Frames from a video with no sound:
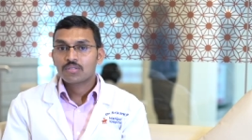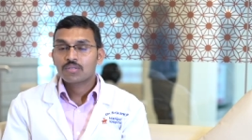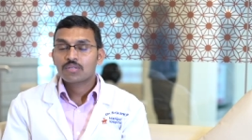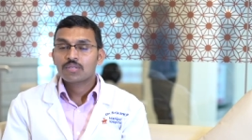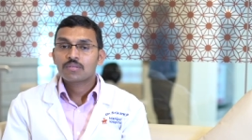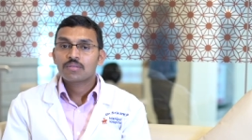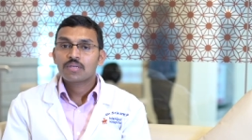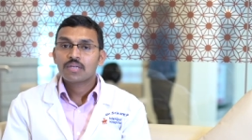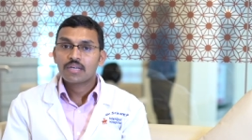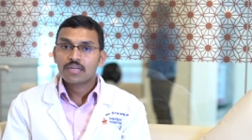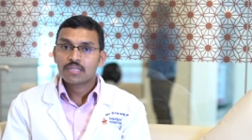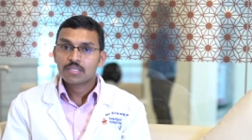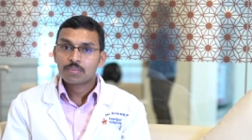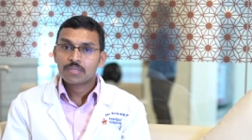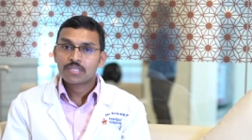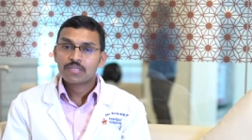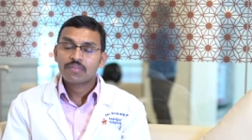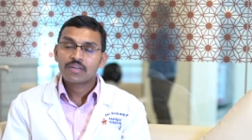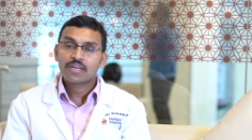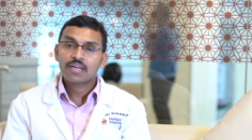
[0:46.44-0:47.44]
so here
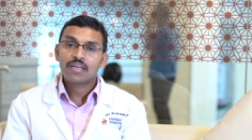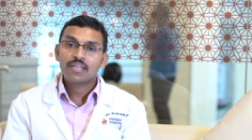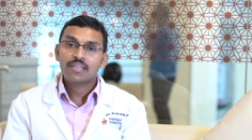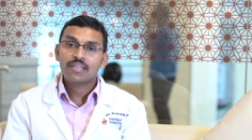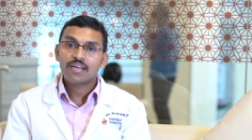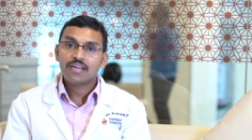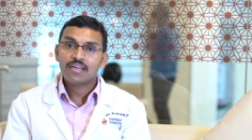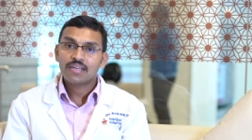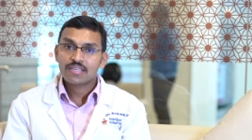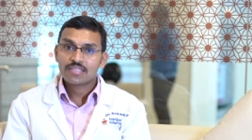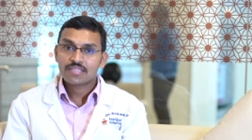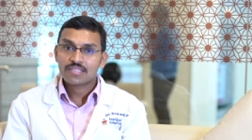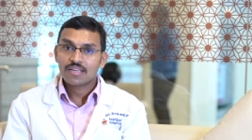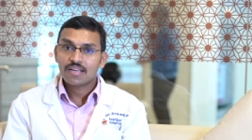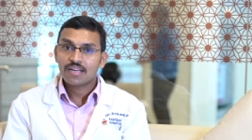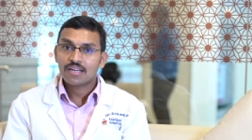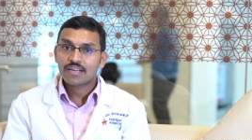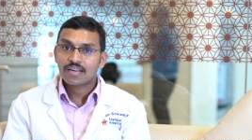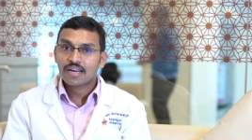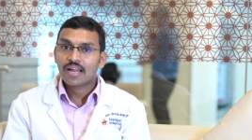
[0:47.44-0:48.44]
specifically the
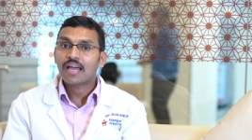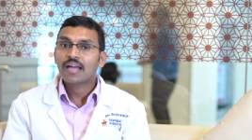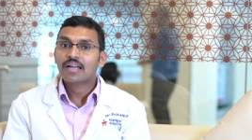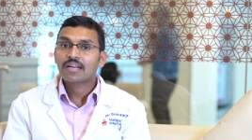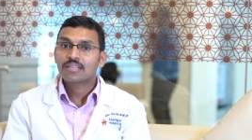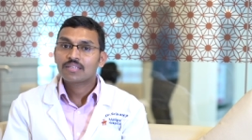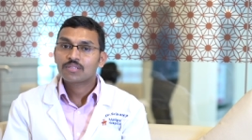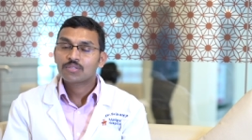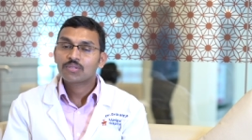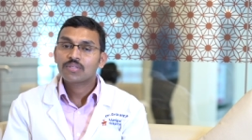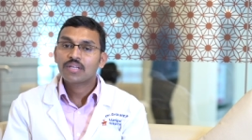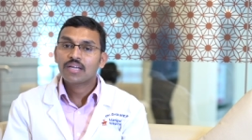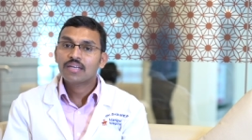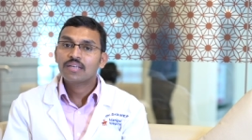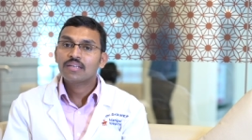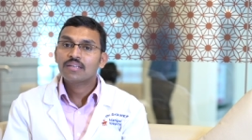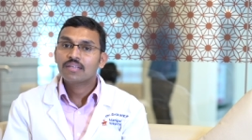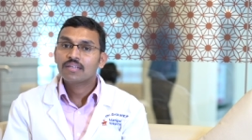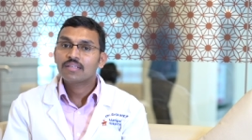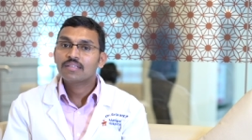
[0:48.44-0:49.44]
intestinal tract, so
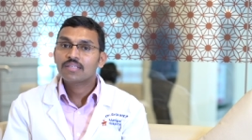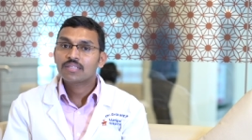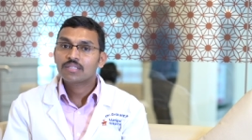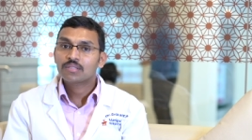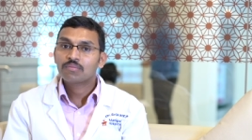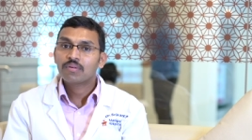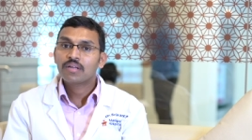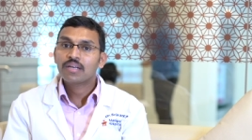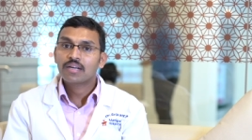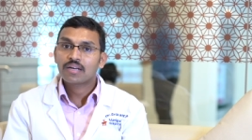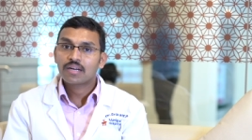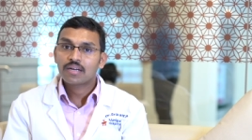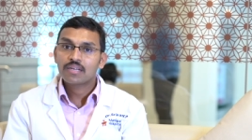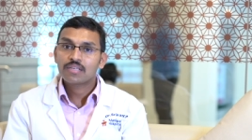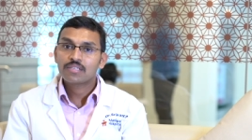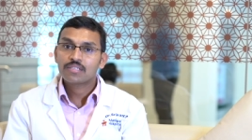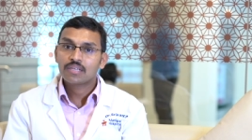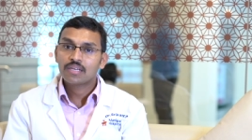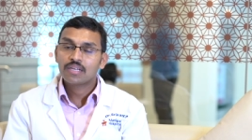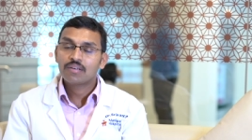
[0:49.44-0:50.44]
then this very
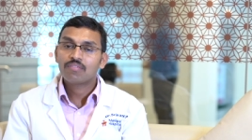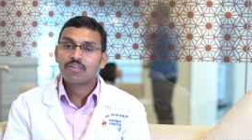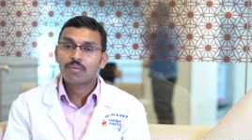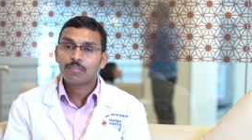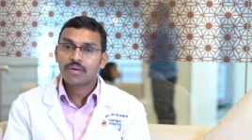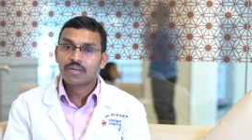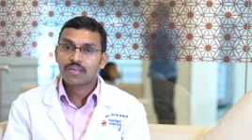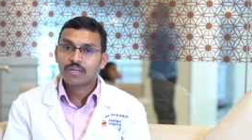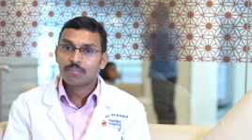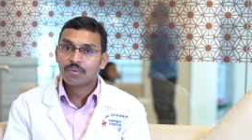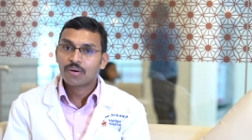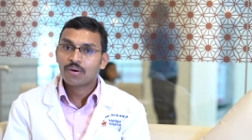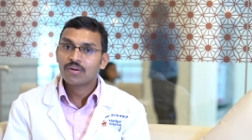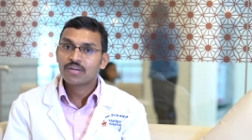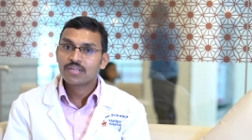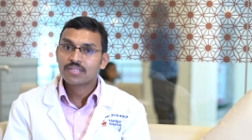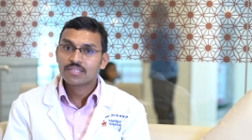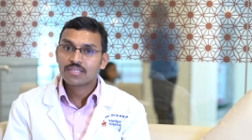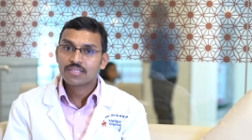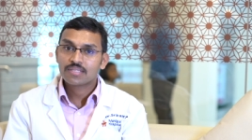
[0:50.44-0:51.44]
condition, inflammatory
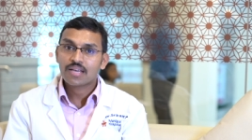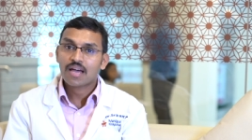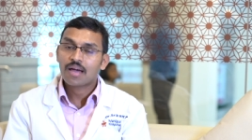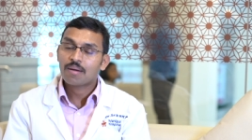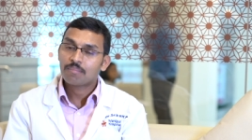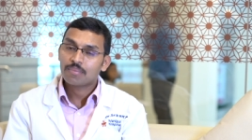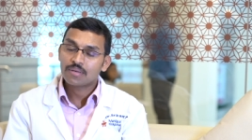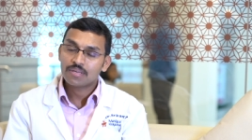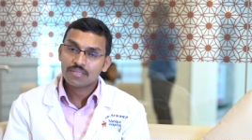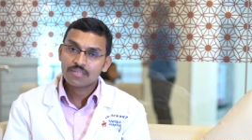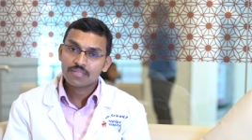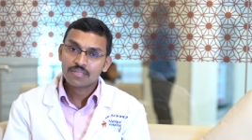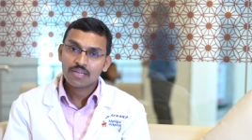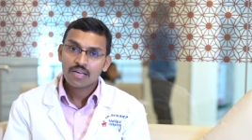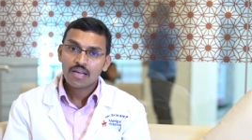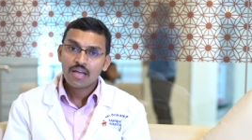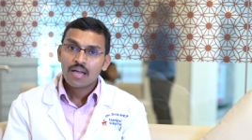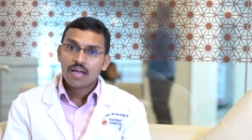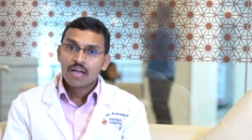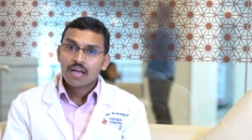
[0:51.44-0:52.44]
bowel disease,
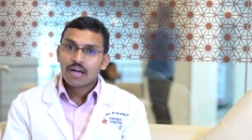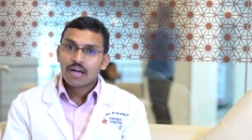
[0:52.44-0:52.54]
happens.